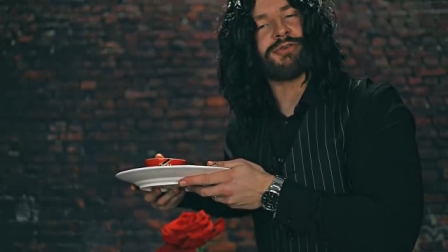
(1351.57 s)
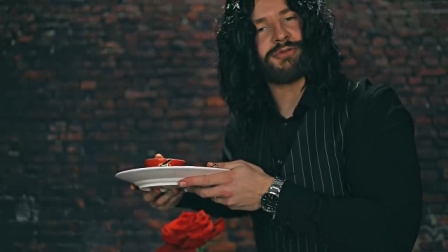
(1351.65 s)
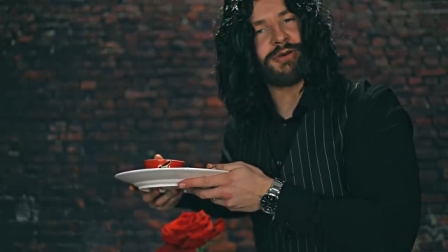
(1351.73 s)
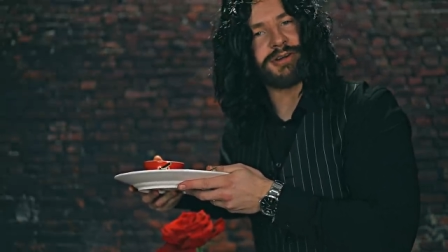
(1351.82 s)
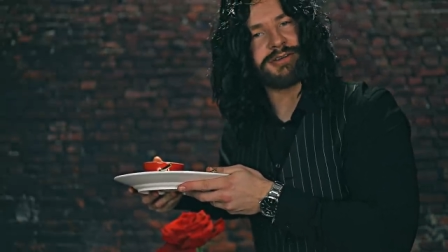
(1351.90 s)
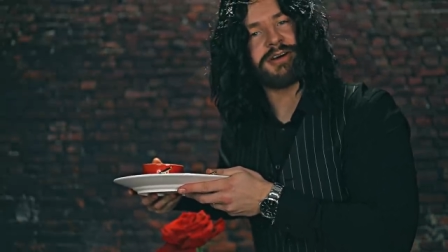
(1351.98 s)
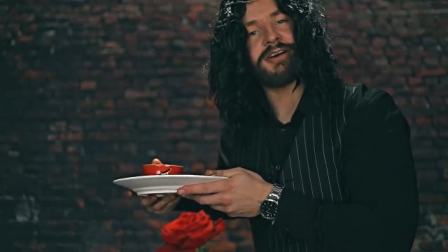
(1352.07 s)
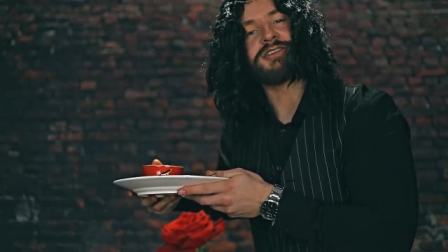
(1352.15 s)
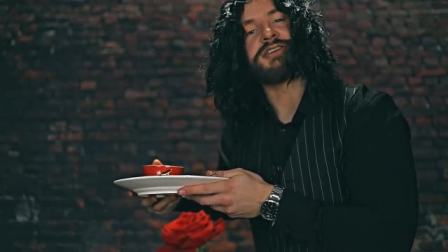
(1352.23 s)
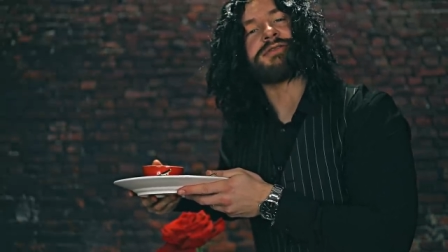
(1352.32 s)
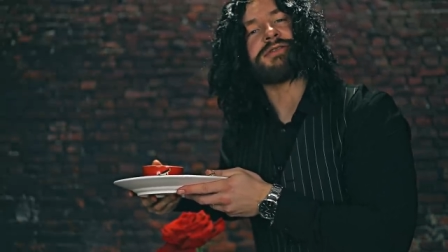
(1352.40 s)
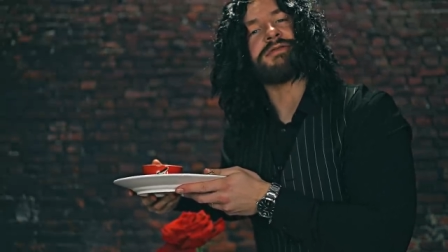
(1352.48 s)
Great, I
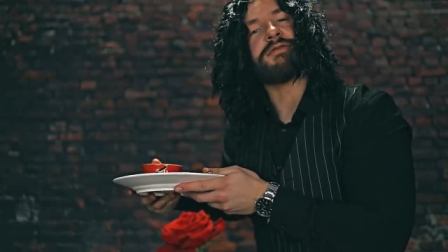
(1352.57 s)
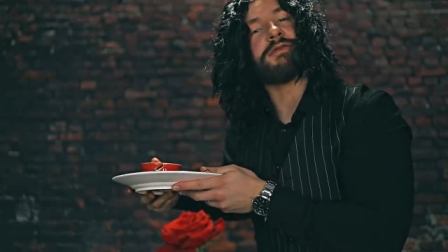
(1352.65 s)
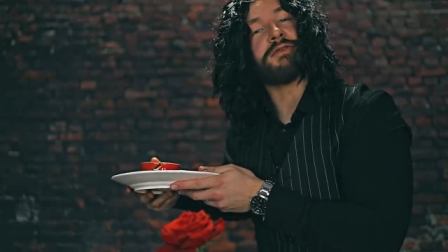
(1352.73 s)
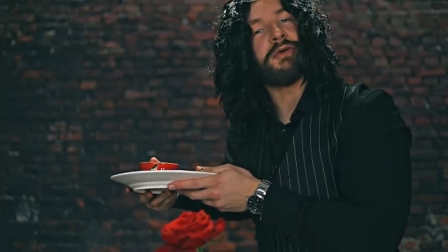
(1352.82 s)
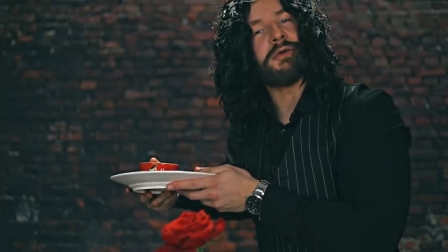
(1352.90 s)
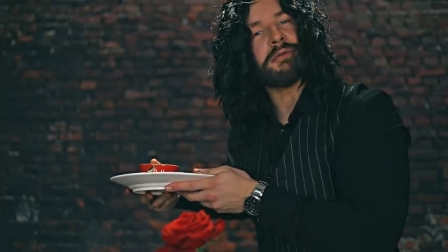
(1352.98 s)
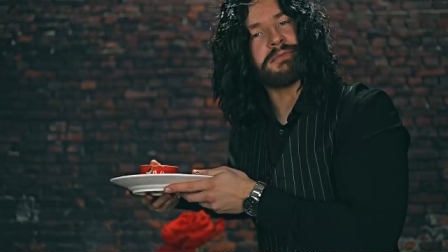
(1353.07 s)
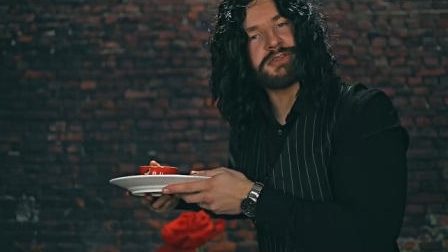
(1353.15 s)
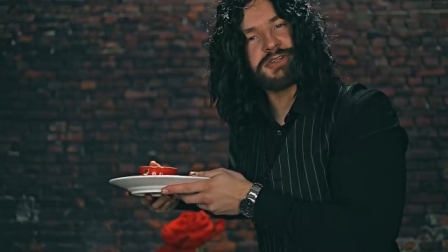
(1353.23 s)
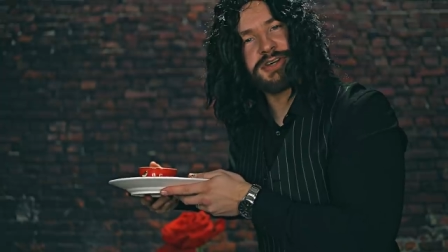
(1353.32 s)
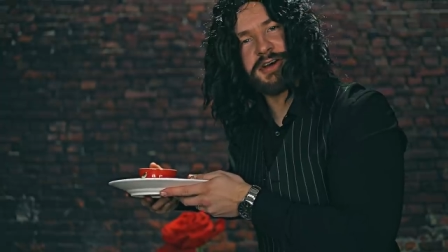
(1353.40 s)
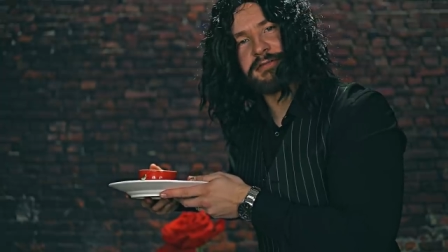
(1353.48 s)
shall inform
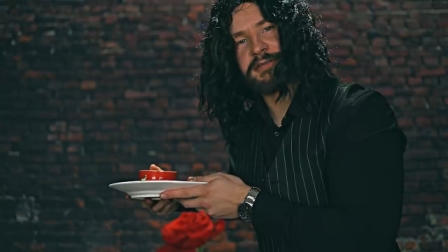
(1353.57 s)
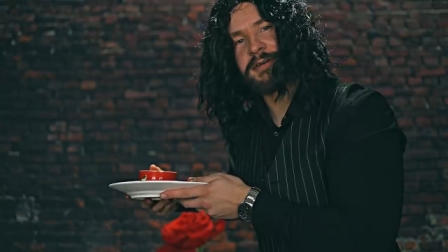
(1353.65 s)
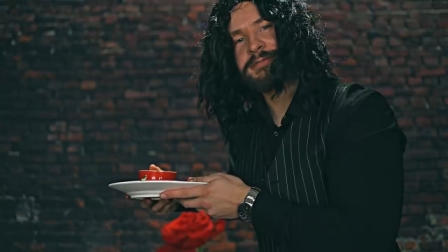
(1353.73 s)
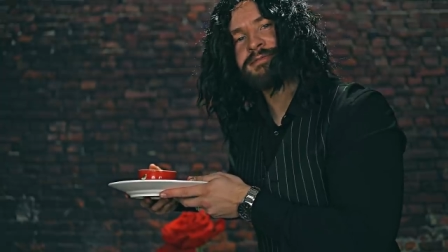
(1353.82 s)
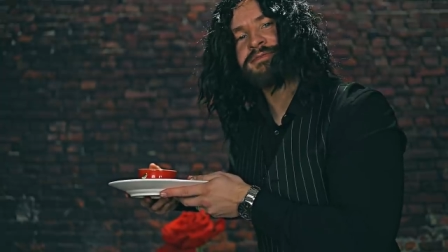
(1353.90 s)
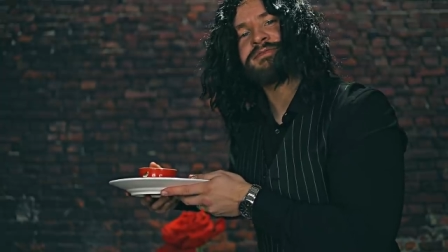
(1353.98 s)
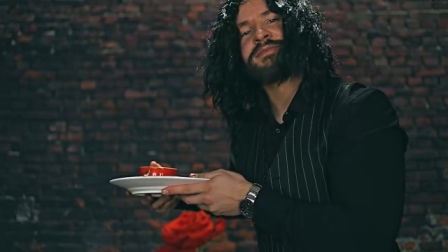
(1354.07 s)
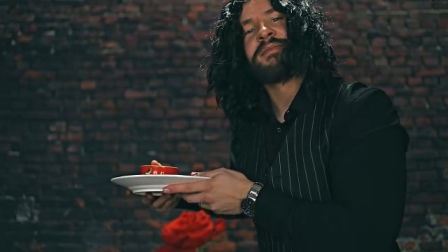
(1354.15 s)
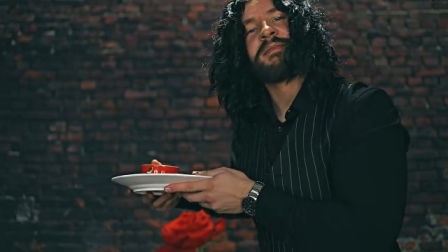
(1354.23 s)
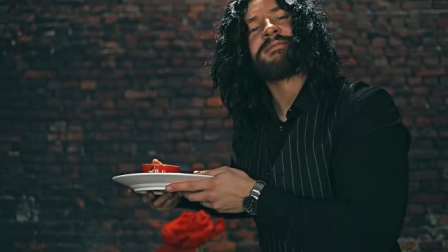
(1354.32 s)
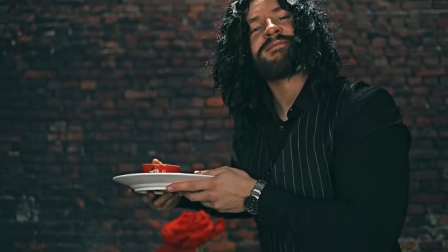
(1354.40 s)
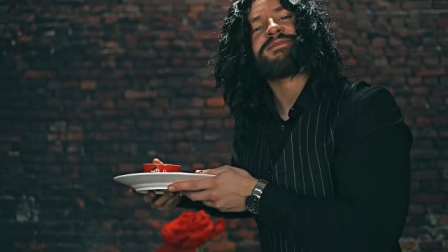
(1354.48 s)
Chef.
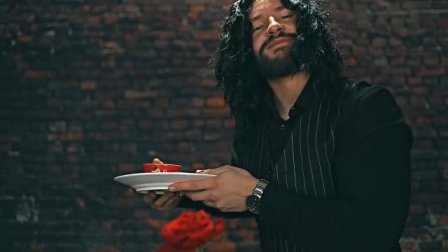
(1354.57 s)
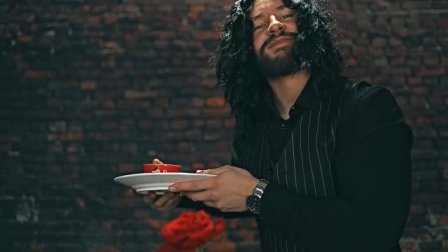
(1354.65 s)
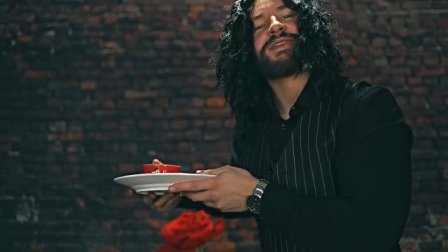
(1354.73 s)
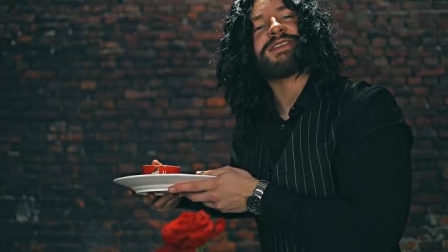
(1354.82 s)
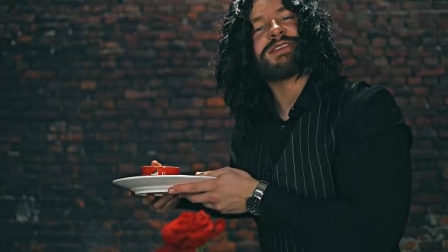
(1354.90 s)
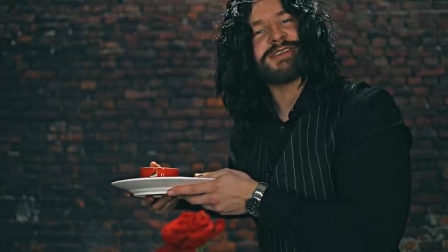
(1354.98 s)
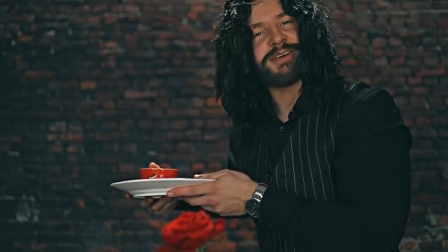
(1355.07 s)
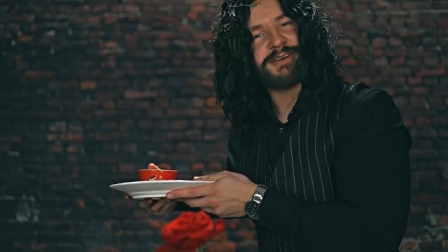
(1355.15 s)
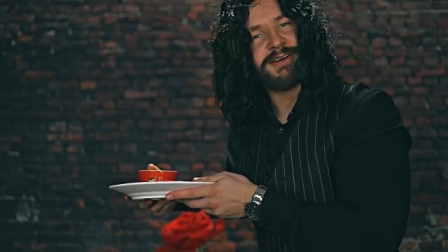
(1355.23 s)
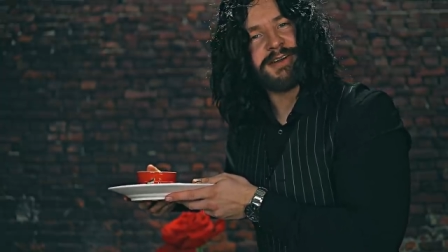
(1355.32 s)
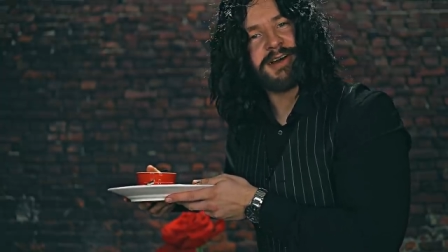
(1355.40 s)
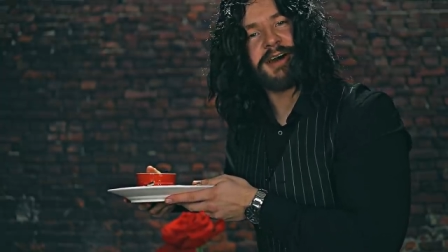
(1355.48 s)

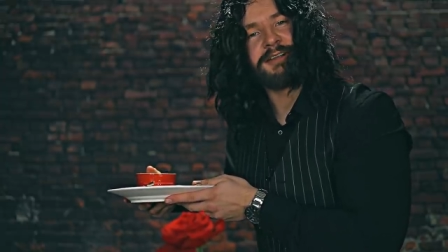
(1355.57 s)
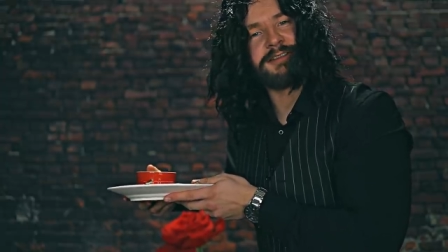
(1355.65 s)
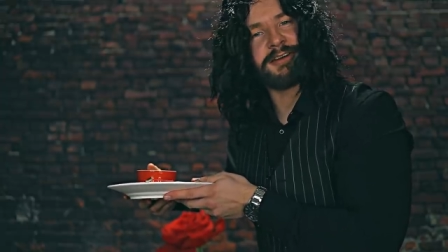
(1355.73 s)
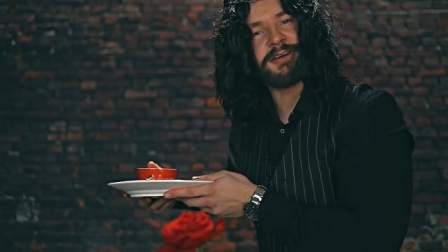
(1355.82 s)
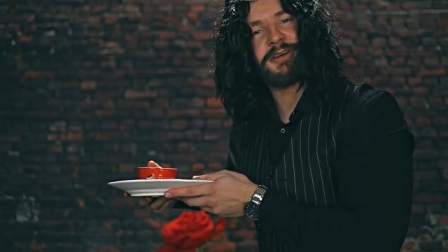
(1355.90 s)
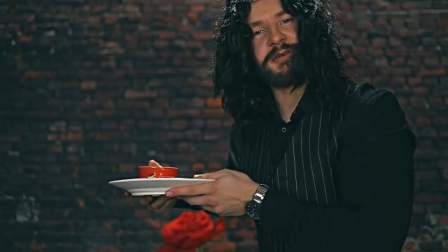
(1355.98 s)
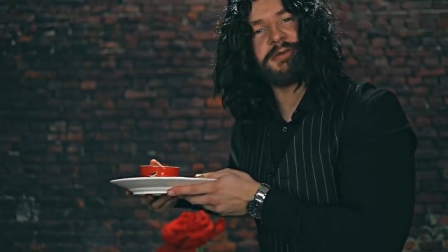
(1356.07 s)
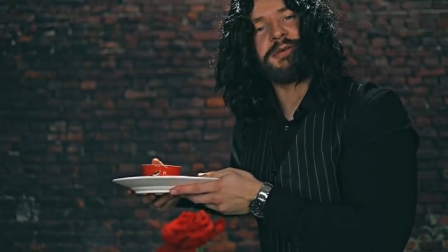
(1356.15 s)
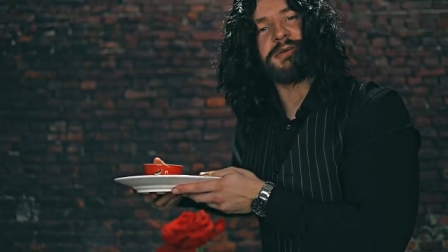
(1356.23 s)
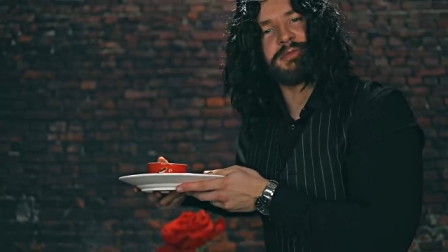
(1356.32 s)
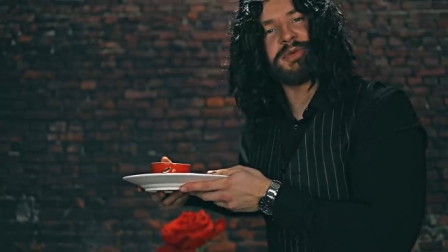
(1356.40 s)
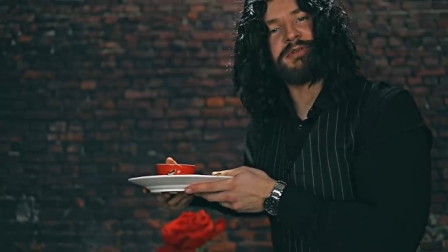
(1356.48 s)
Certainly, I think he
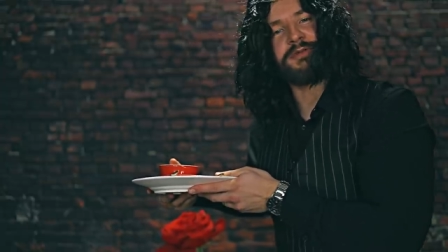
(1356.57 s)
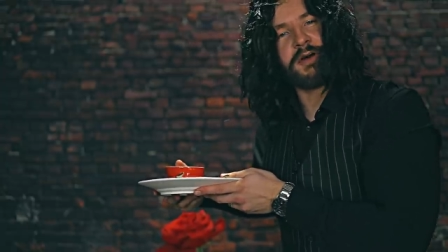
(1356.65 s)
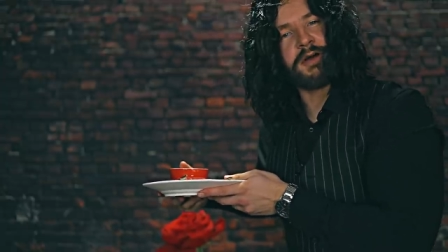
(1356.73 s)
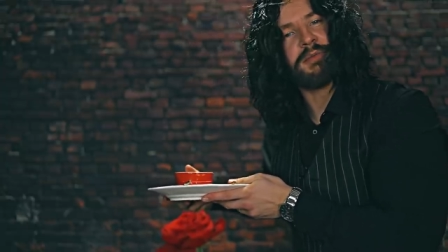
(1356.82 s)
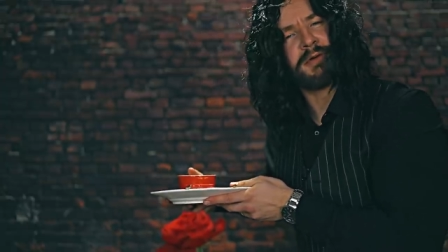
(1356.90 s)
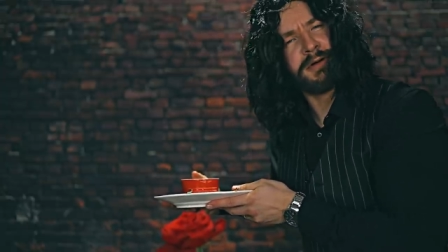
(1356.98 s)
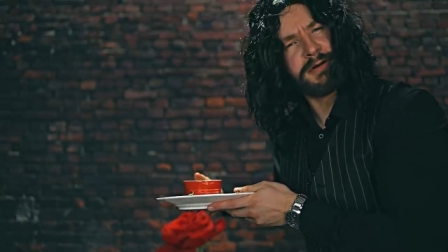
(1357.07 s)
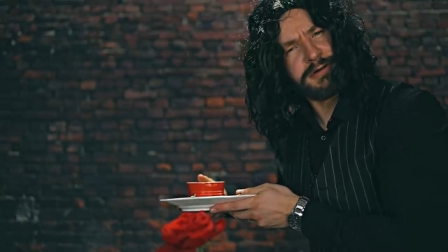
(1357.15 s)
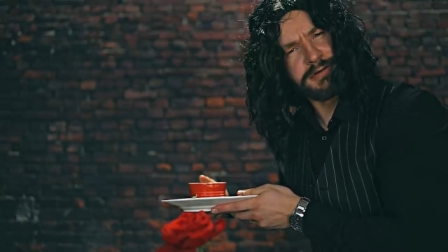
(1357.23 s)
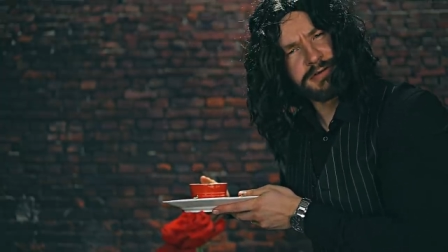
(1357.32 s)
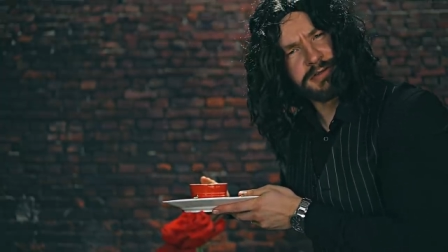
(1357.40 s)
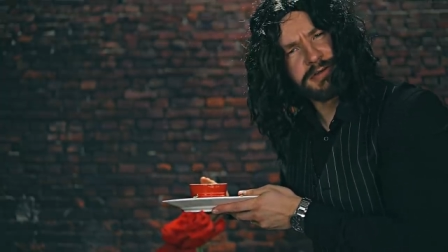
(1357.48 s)
will be very
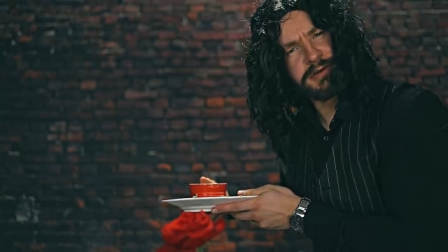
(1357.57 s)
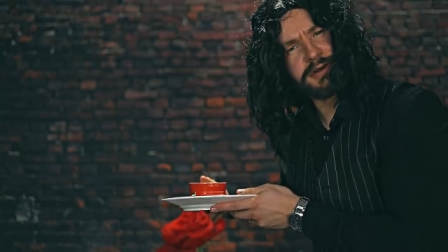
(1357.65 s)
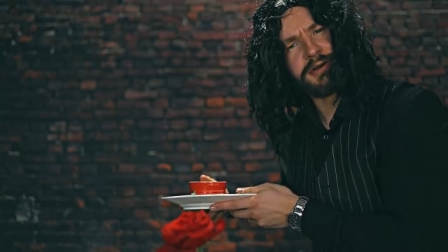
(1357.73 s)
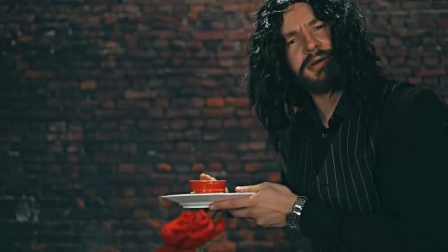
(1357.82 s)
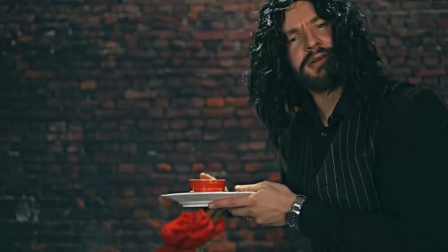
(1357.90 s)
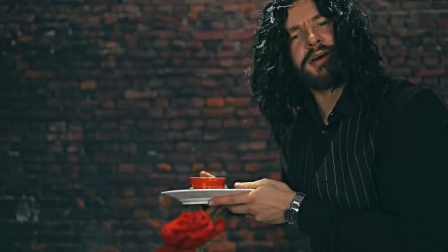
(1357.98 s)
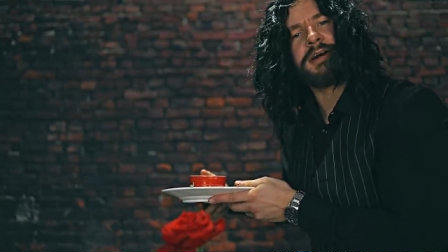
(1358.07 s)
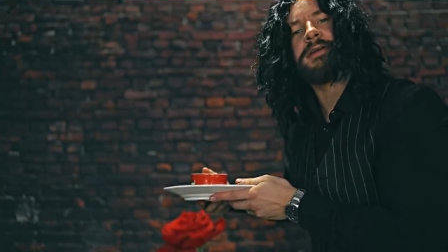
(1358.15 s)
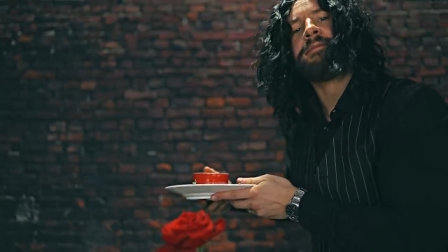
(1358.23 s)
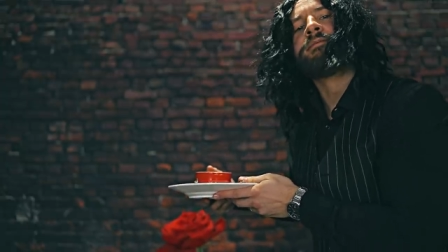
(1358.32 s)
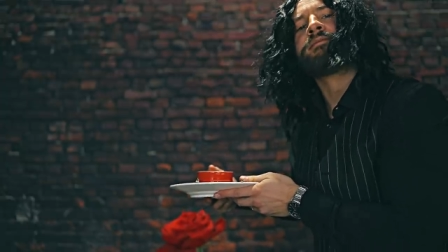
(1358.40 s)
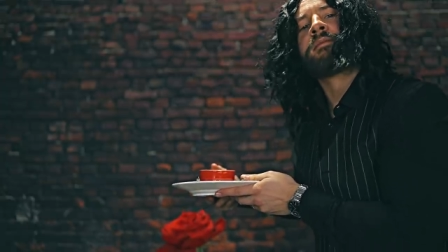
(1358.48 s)
pleased to hear that.